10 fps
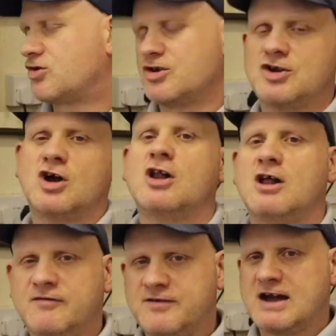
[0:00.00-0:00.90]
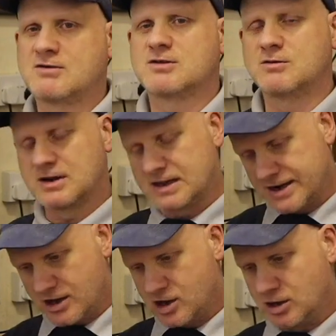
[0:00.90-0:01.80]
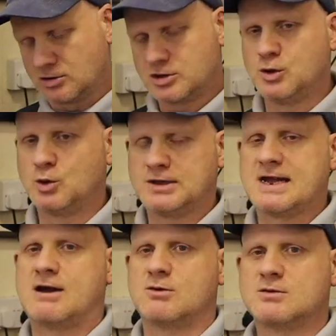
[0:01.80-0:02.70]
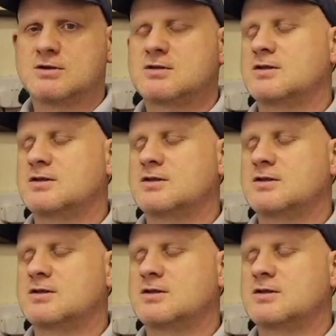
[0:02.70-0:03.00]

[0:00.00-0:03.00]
just turned it all off now, so I'm going to let it all cool down.